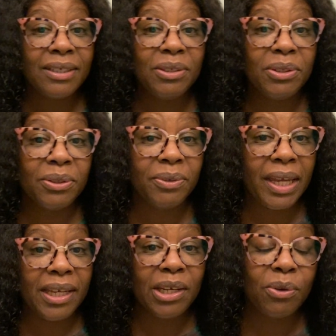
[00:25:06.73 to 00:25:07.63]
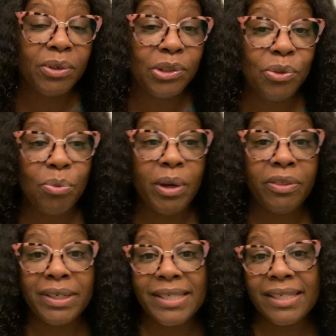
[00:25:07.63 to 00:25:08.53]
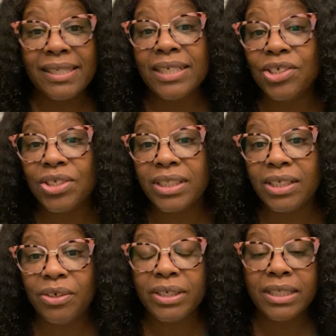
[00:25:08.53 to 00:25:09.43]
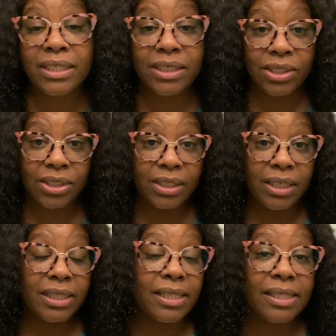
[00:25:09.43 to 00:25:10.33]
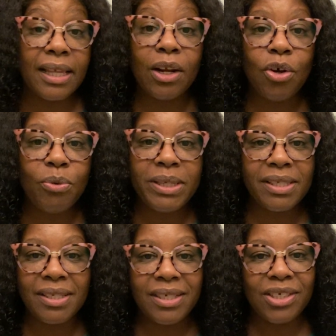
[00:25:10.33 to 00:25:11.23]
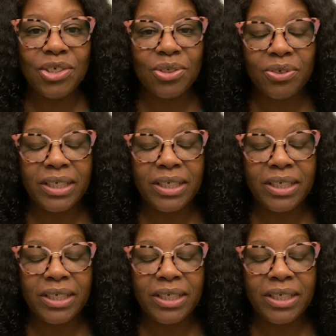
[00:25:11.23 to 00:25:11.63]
hating on you, whether it's intentionally or unintentionally, because it's not always intentional.